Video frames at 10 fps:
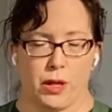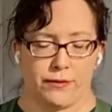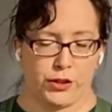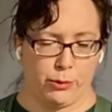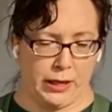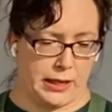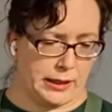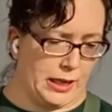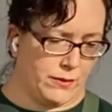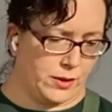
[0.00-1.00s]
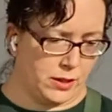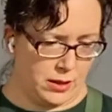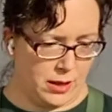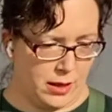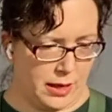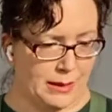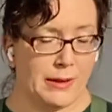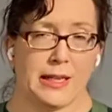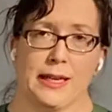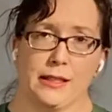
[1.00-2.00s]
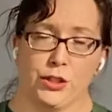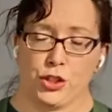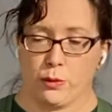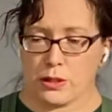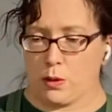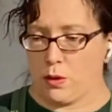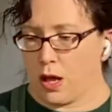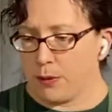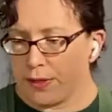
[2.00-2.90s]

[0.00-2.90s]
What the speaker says: off too many of the leaves because I'm not entirely sure what's going on with